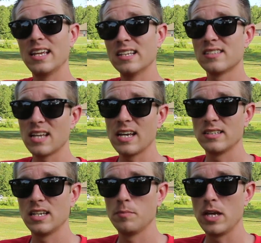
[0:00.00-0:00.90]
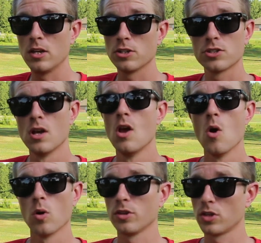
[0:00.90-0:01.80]
inside 10 meters
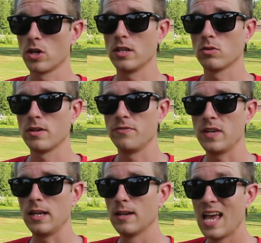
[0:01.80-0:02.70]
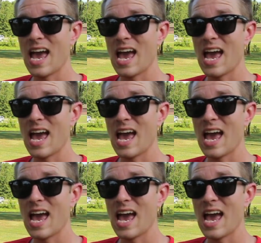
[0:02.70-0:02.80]
or 33 feet.